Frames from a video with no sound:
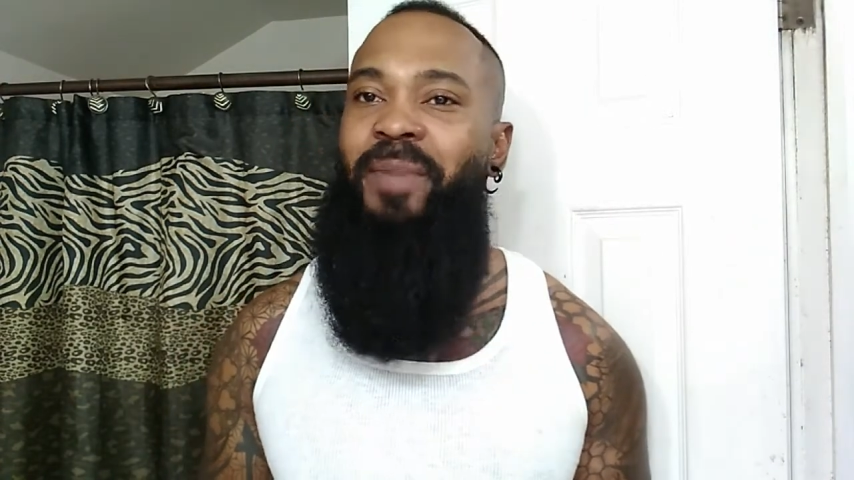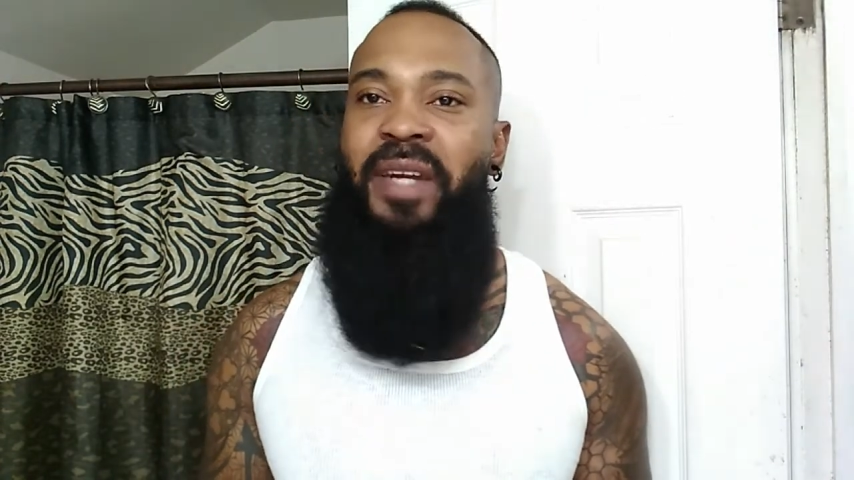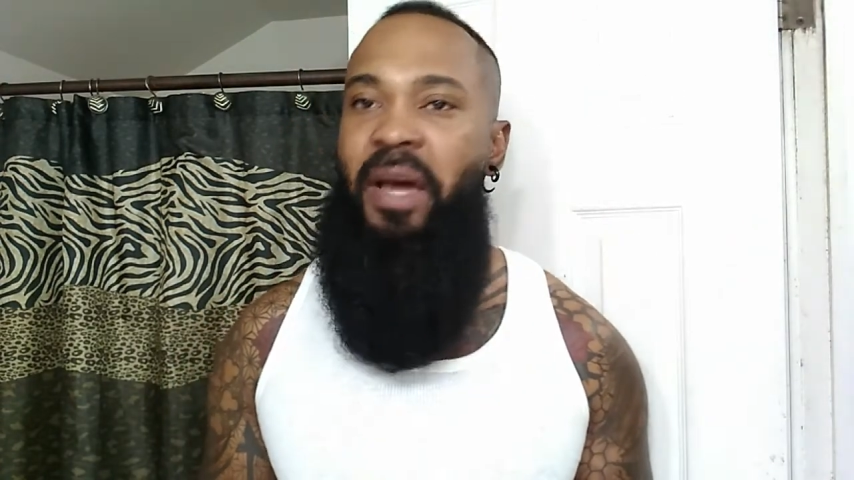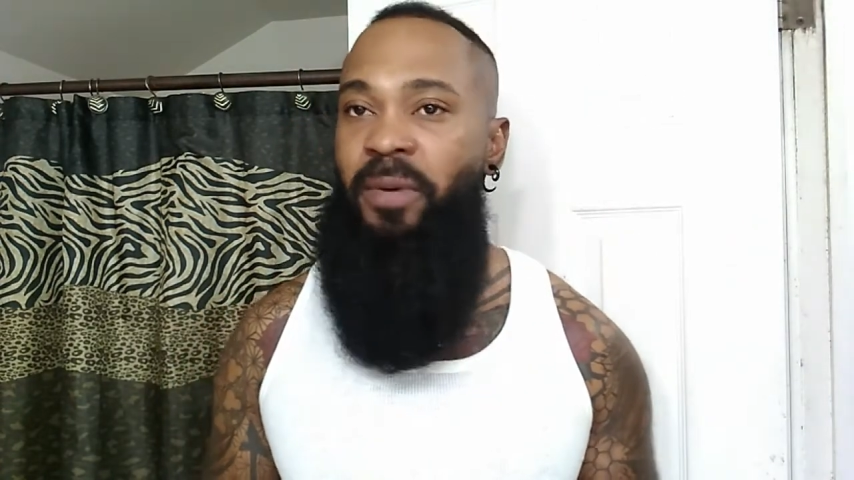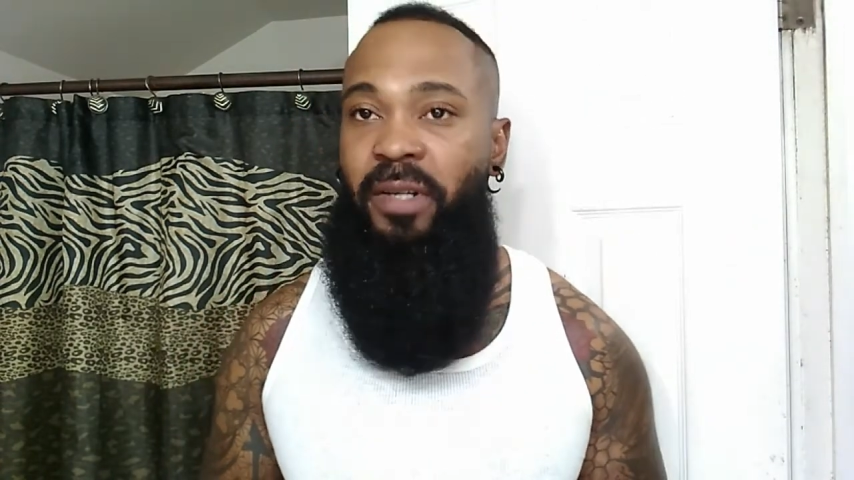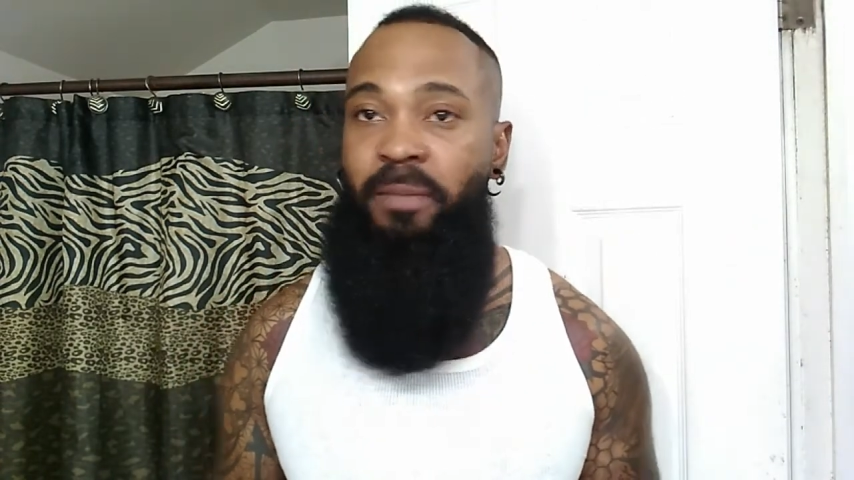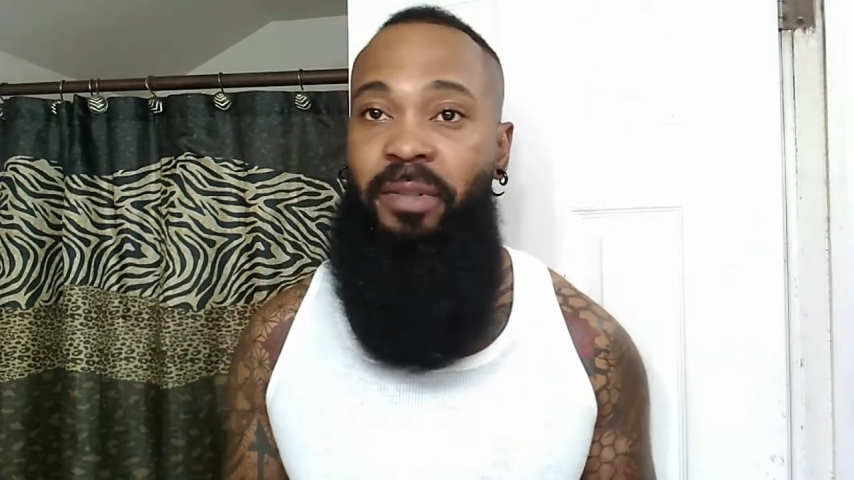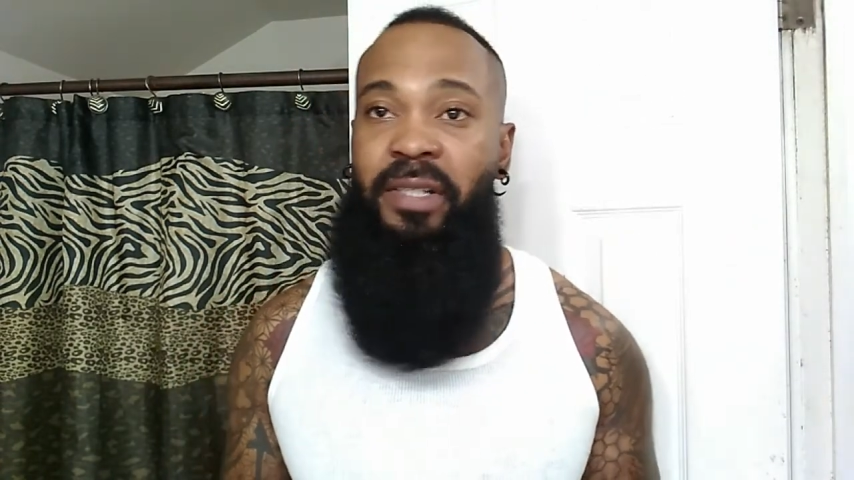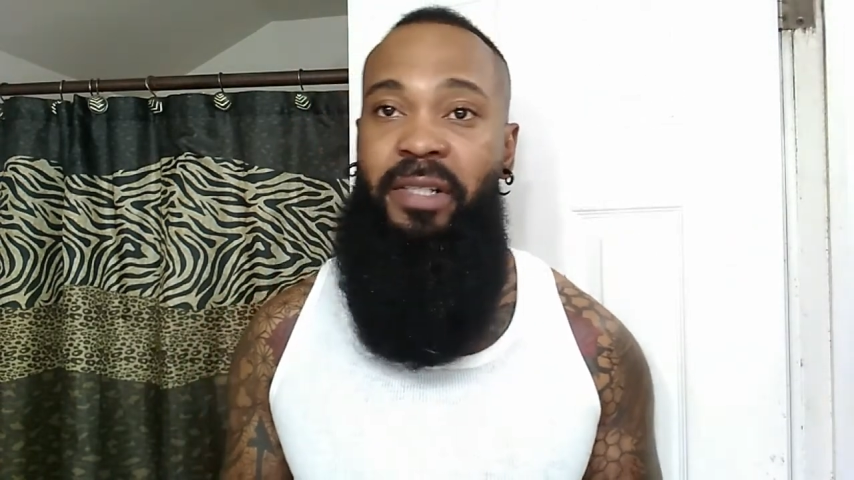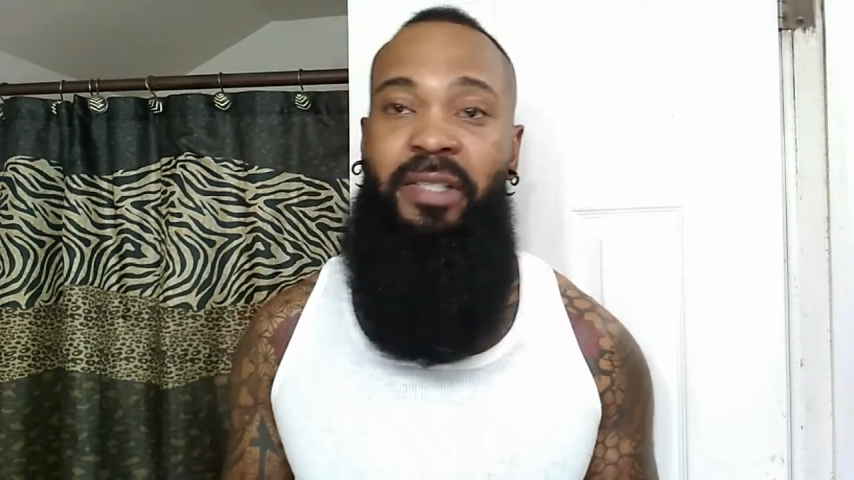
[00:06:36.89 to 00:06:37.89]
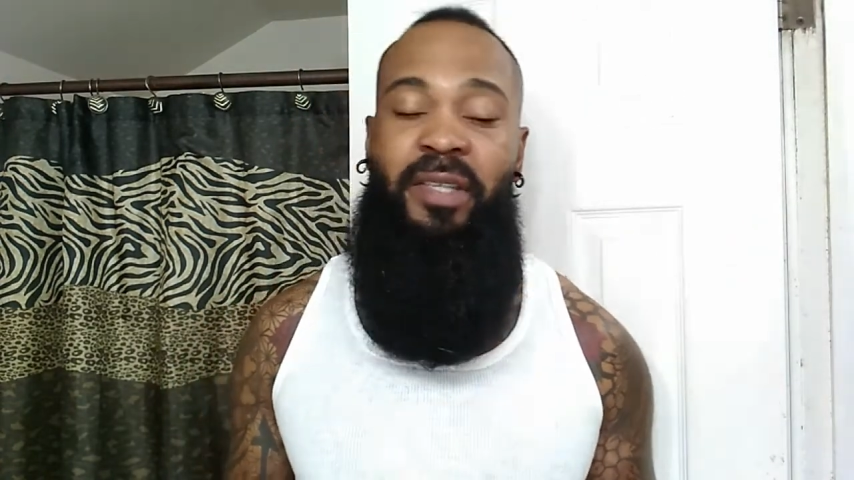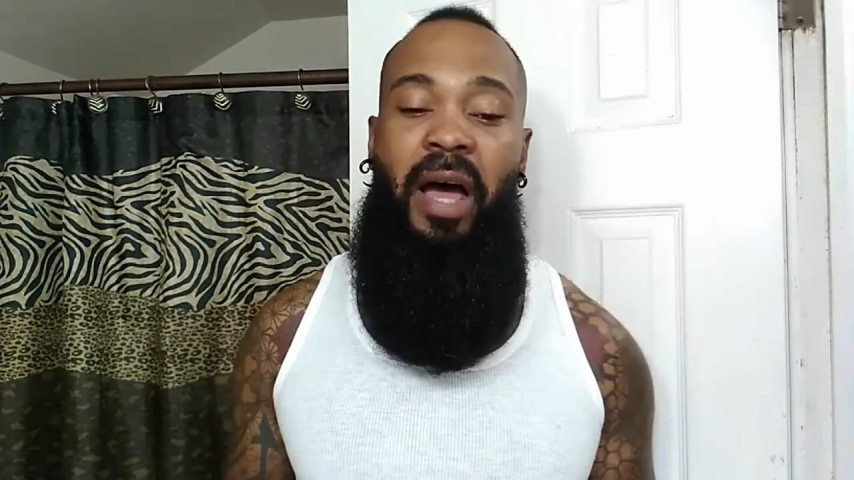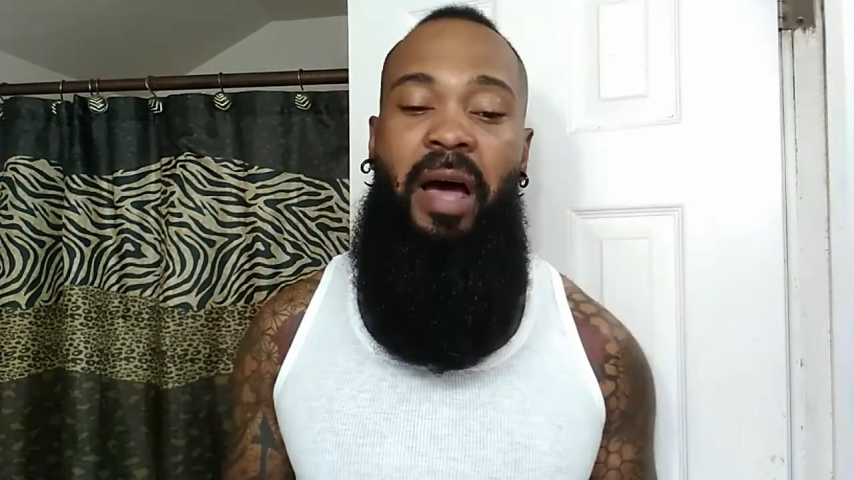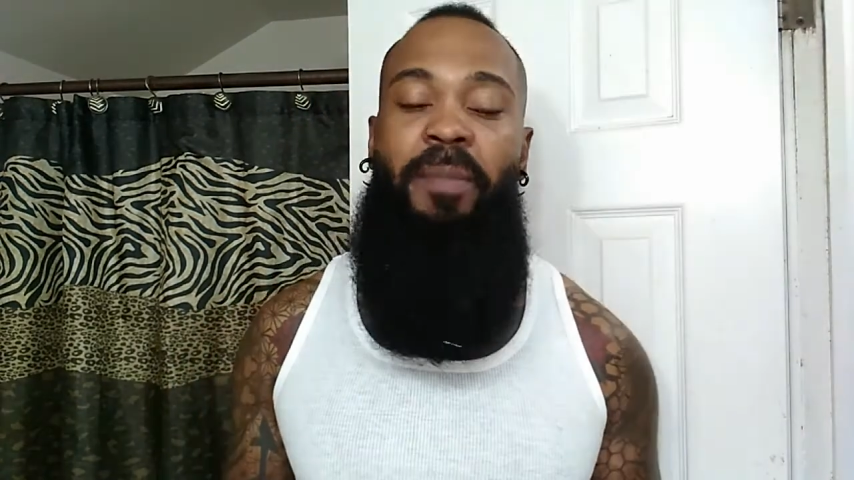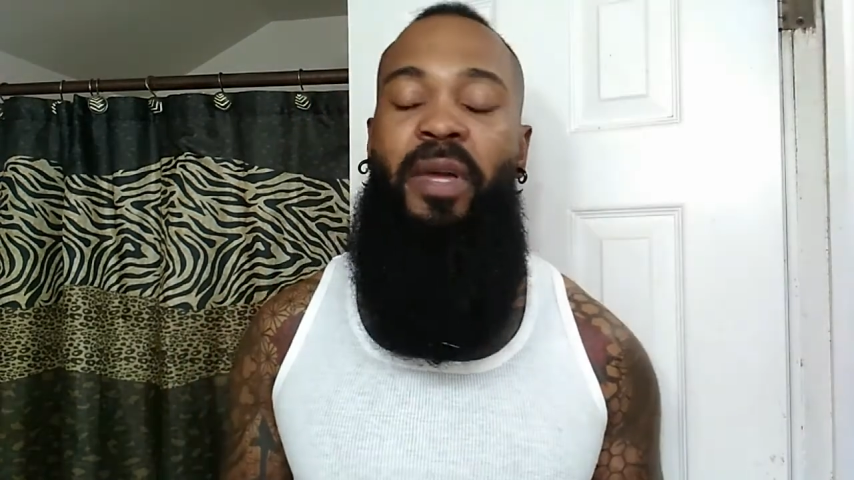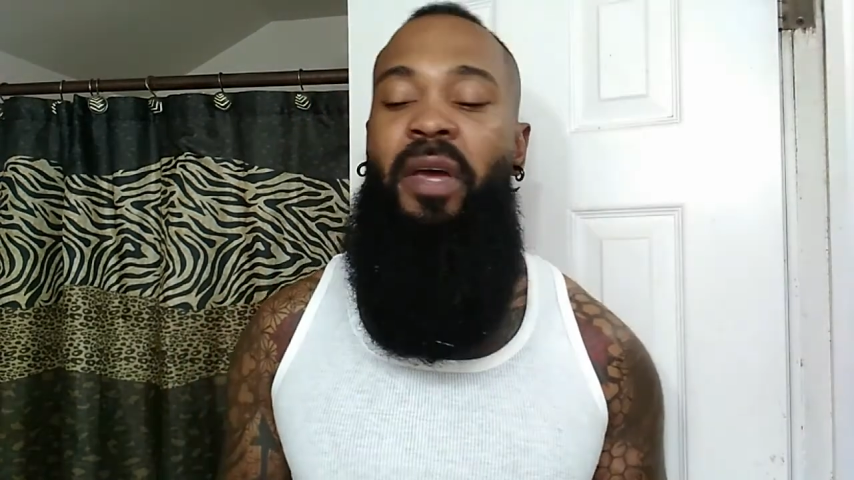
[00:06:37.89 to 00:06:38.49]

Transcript: but now it completely stopped.